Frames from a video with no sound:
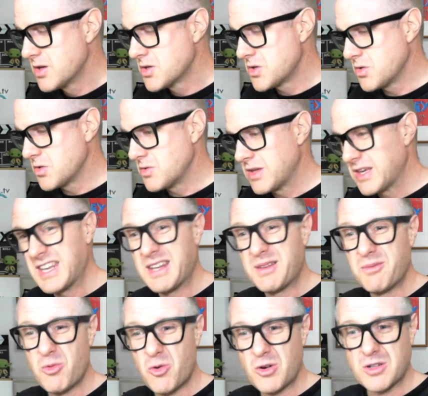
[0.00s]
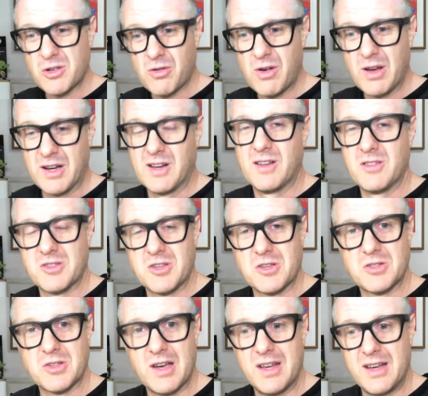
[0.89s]
So they're getting more integrated in
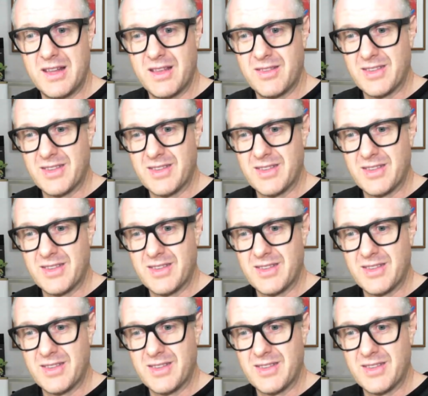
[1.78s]
society,